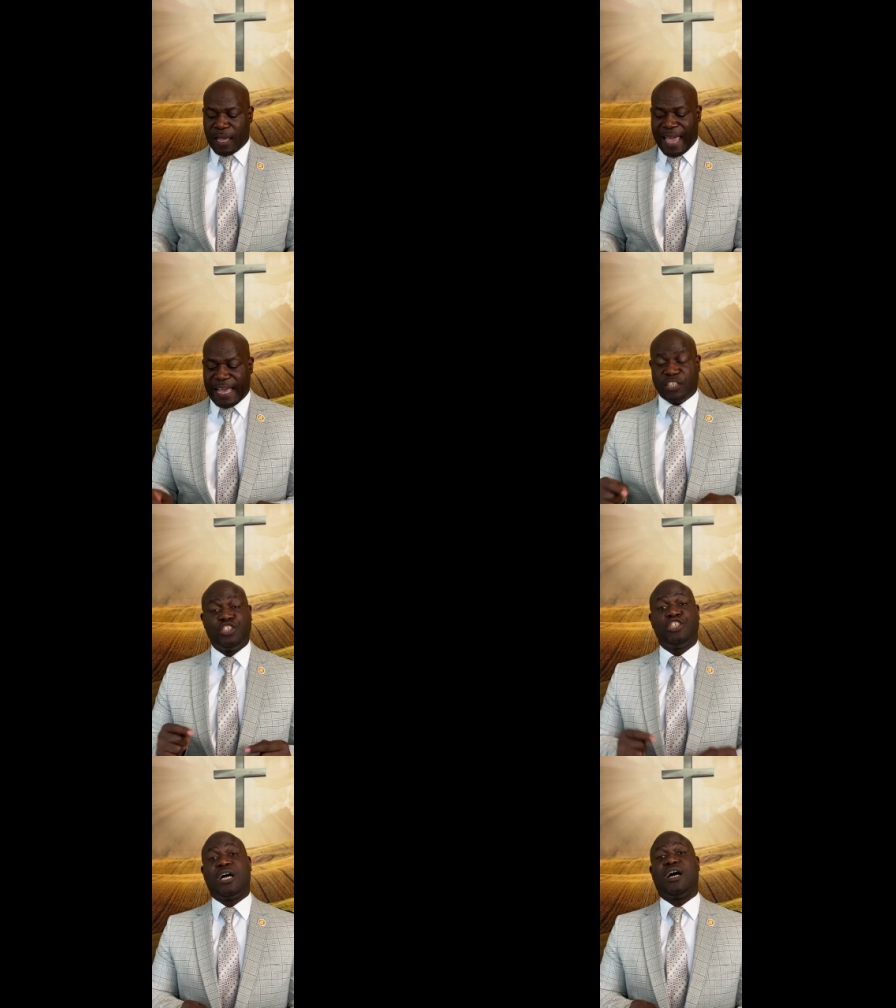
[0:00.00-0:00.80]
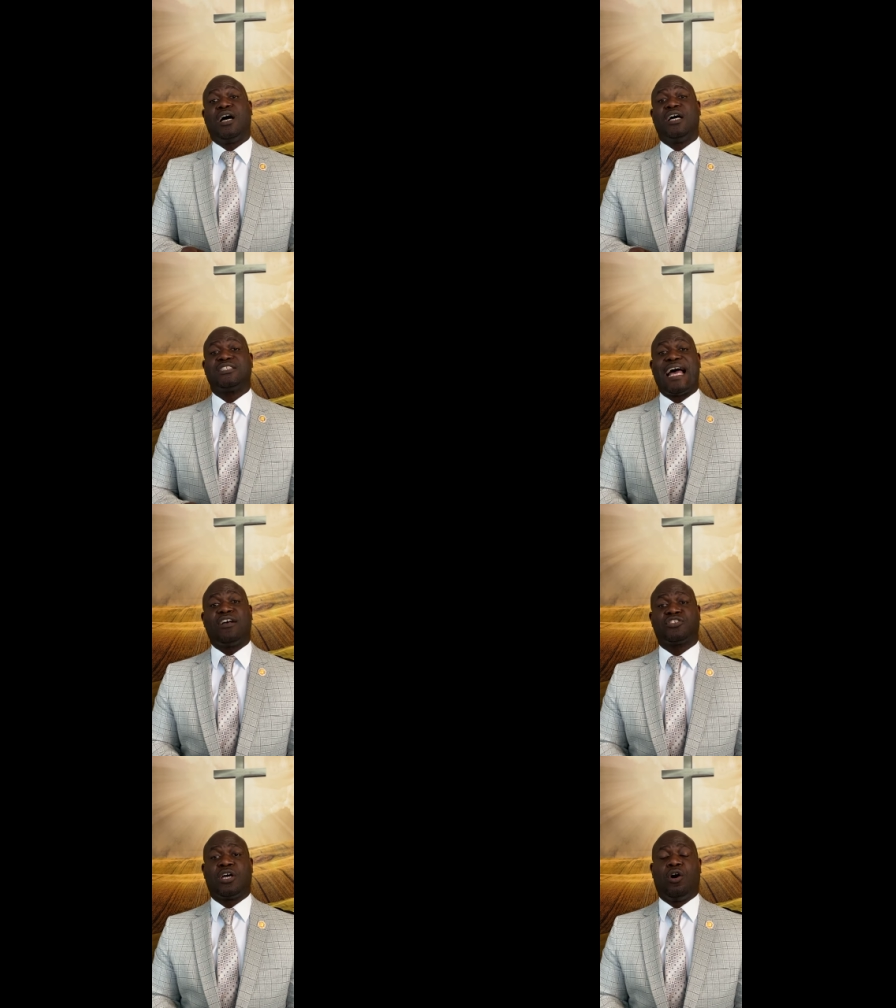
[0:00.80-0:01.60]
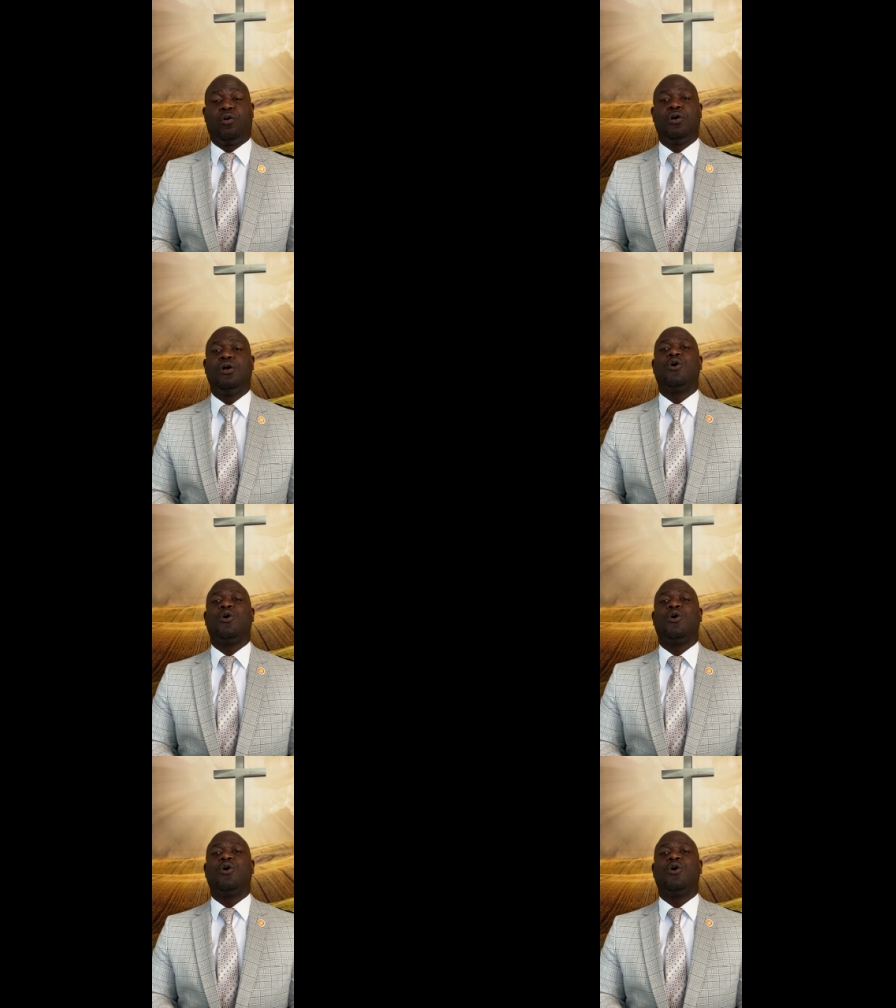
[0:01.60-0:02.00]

and judge how so?